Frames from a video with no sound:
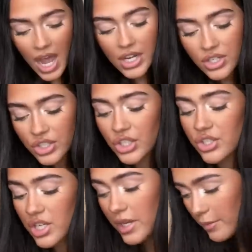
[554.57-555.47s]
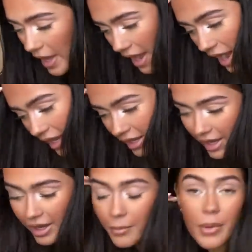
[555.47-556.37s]
I don't usually wear
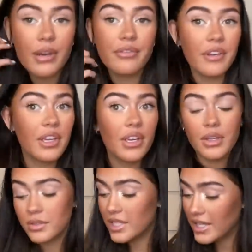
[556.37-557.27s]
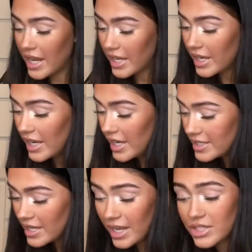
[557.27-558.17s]
highlighter, but for you today,
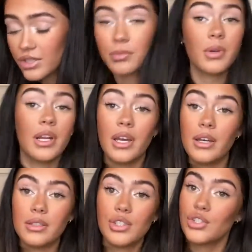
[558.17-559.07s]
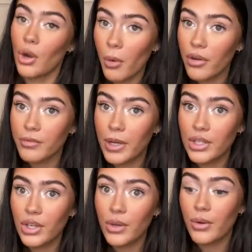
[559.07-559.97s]
guys, I just want to show off my
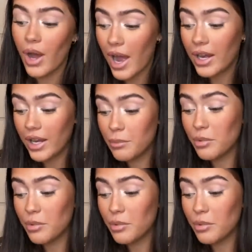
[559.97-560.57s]
new highlighter